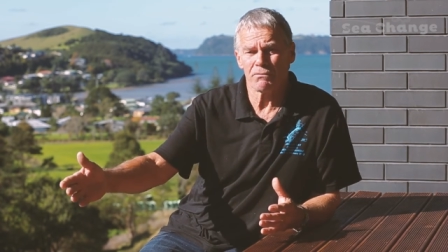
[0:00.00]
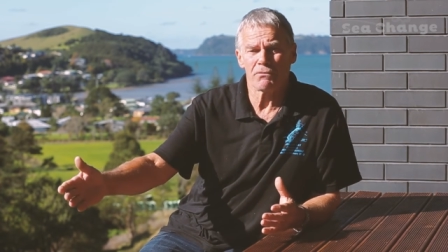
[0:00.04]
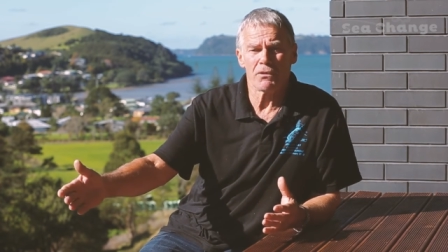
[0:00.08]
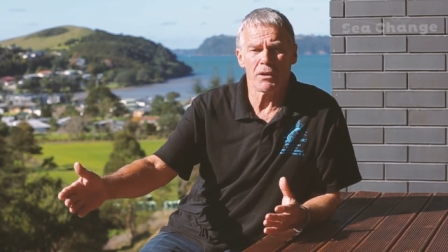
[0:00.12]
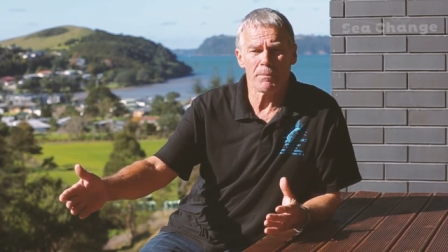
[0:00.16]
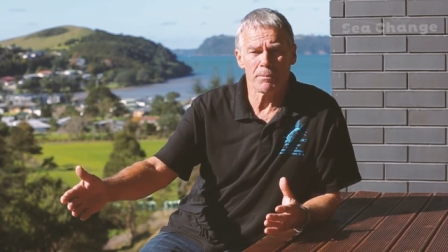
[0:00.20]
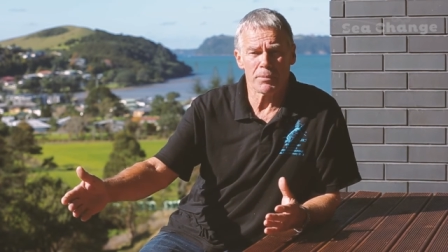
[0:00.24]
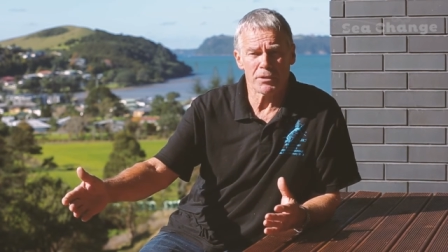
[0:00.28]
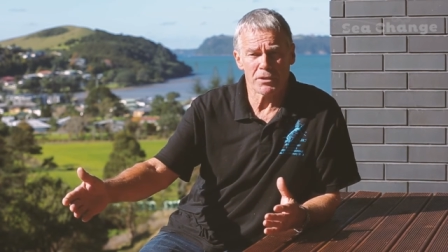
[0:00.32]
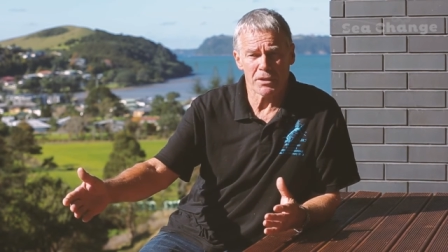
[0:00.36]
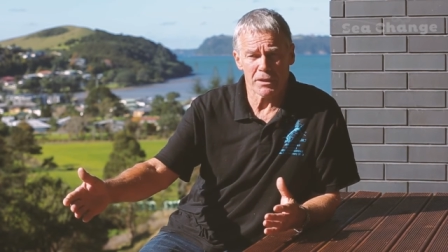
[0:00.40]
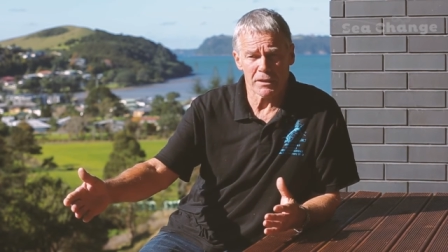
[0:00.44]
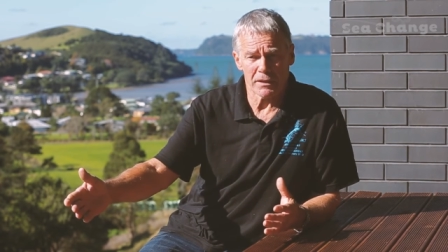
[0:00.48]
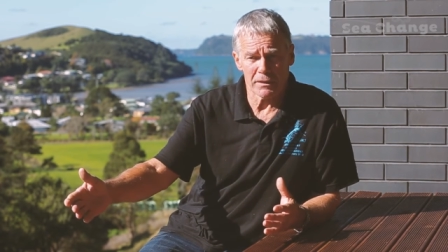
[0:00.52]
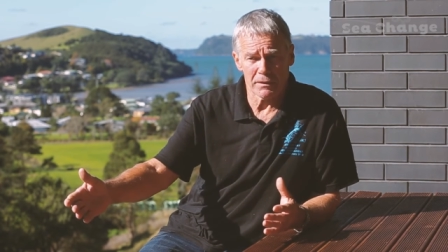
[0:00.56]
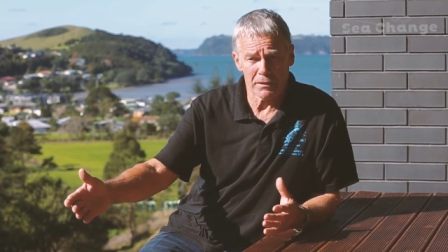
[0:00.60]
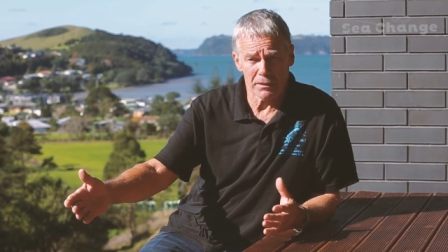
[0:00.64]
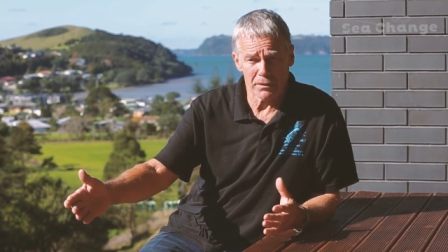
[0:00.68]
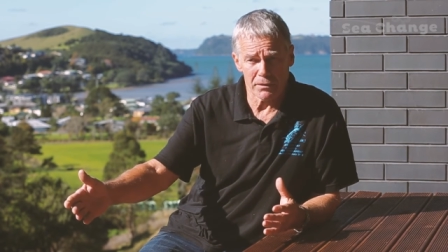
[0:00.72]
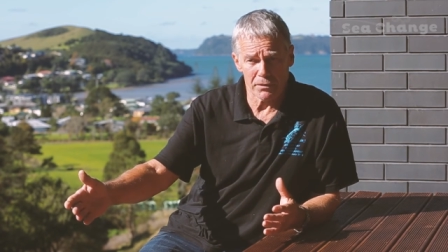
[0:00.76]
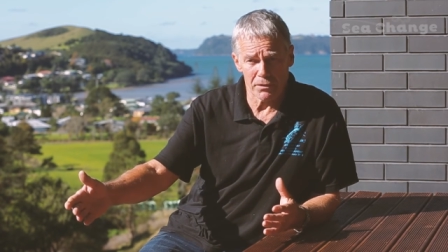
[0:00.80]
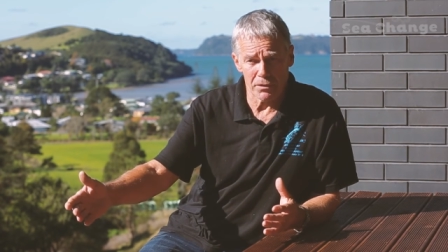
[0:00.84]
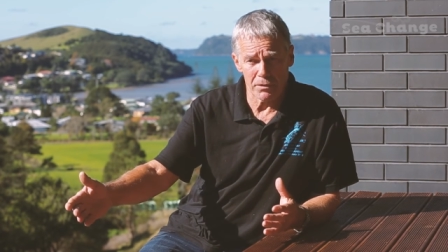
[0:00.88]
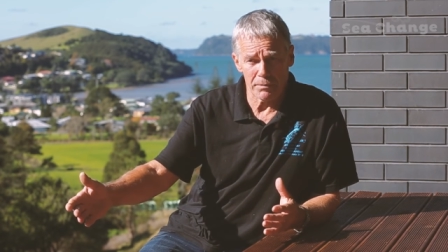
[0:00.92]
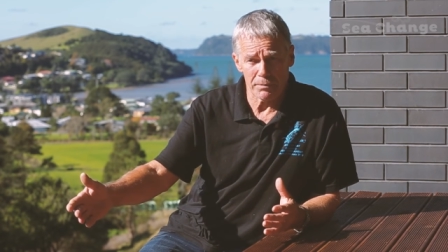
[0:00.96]
one
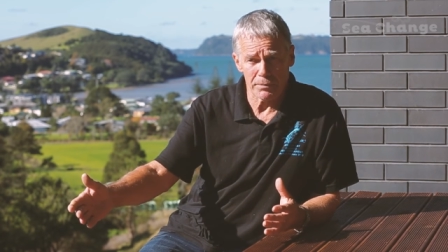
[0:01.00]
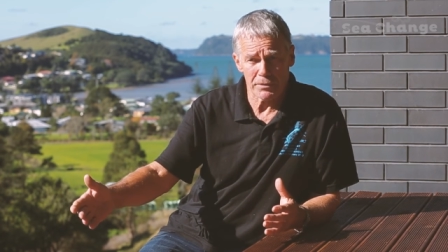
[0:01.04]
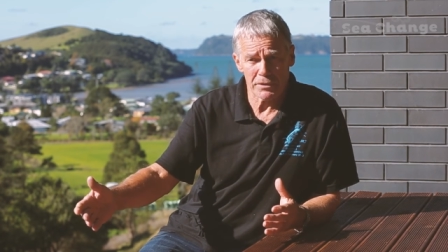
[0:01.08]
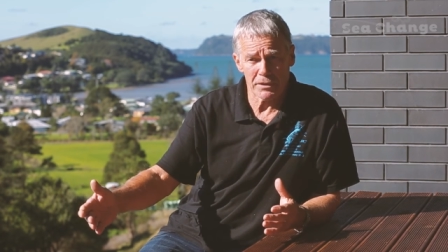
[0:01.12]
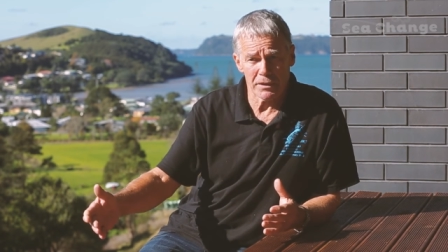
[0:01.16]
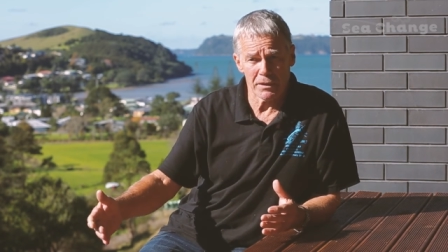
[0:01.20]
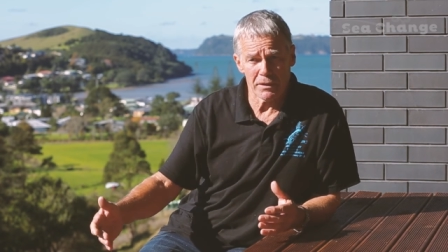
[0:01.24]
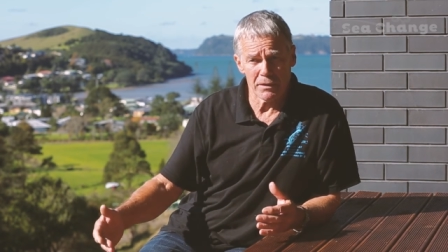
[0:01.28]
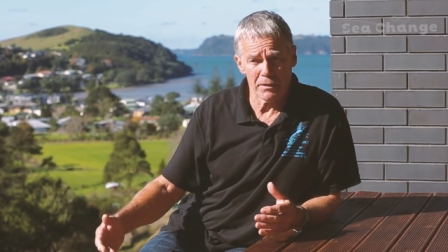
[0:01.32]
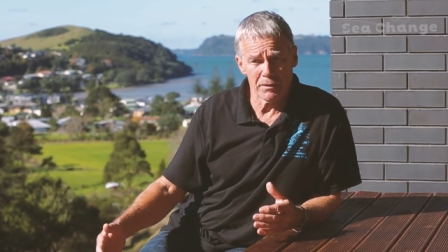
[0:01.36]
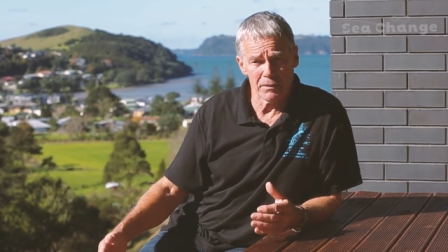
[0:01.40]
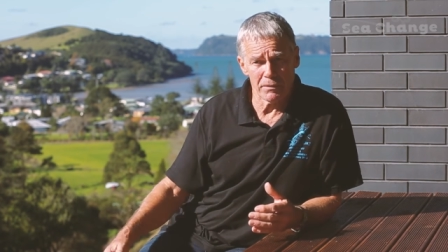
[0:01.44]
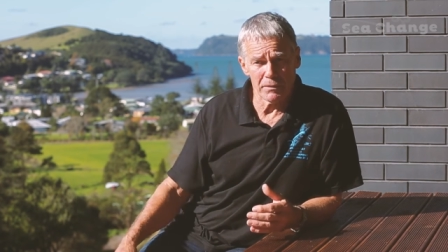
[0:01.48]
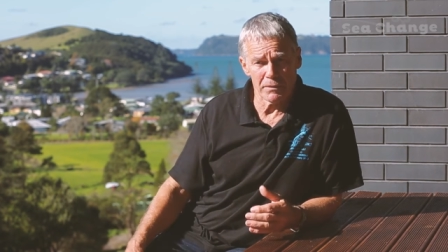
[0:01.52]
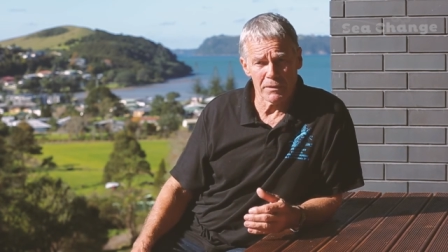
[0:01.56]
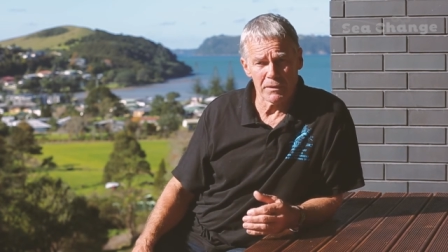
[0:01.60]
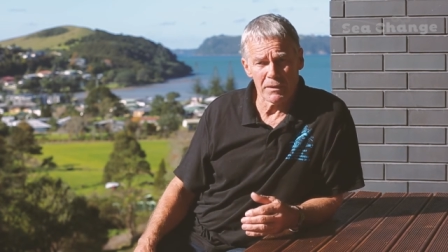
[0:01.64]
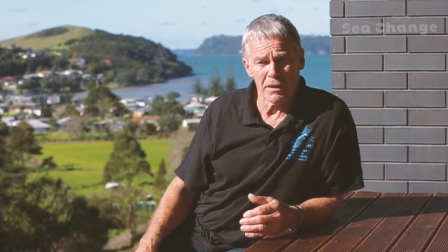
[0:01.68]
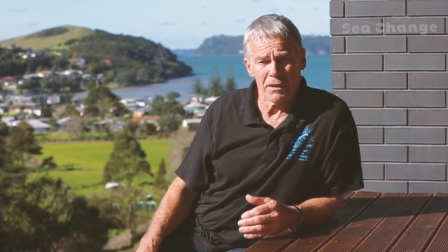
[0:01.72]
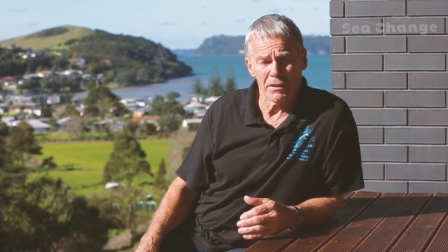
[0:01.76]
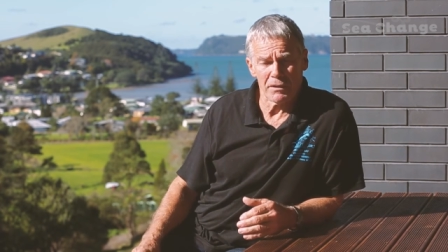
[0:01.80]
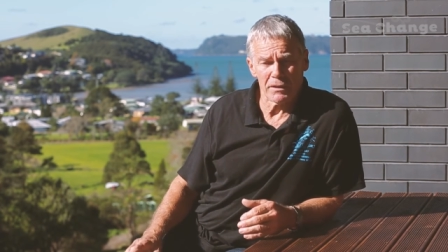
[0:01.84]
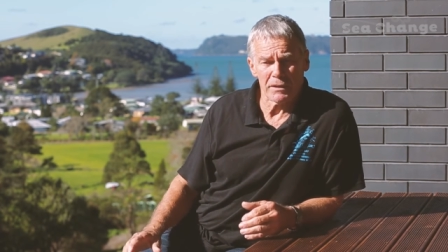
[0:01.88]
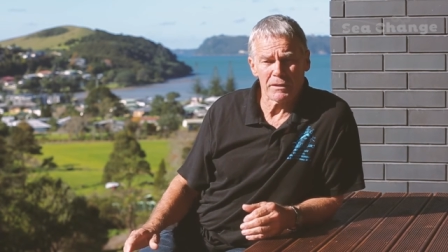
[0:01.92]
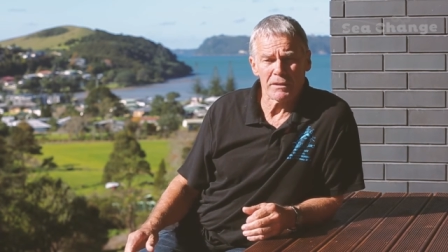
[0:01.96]
particular group. So
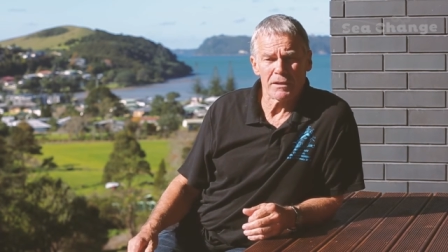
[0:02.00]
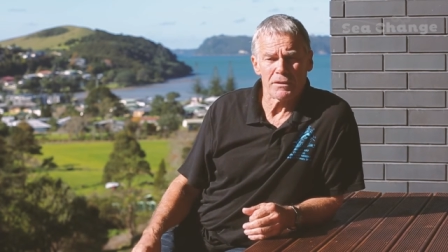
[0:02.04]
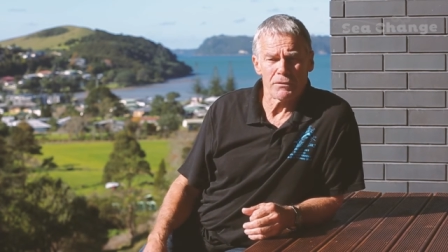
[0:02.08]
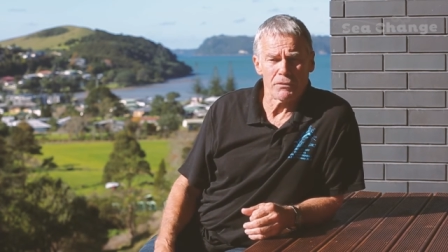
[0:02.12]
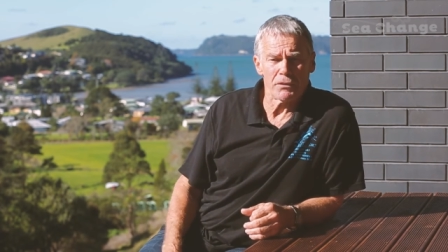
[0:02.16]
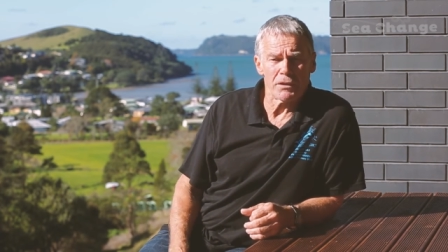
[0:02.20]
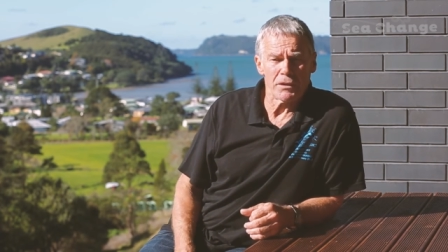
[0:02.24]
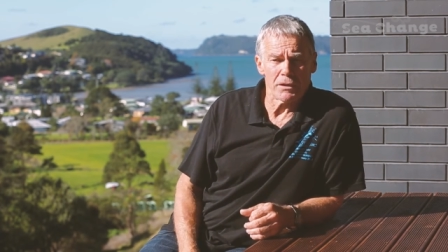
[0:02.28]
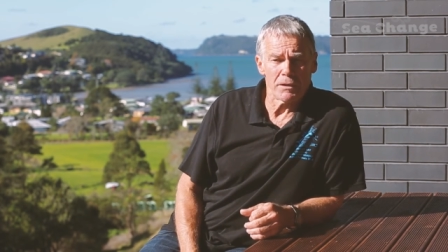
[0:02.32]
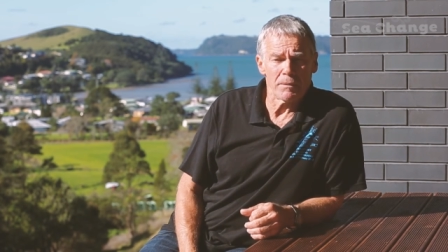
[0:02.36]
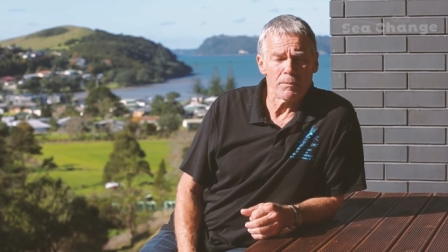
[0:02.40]
I think that's very